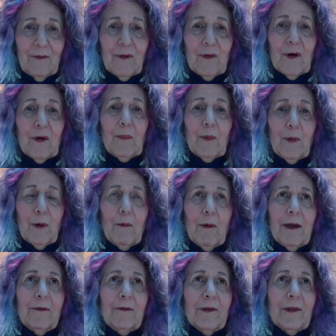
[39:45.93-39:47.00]
for
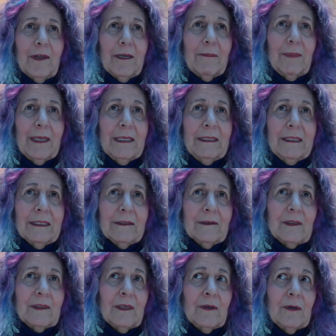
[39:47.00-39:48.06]
Raphaelite
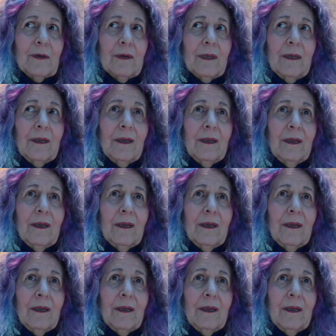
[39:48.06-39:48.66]
paintings. They're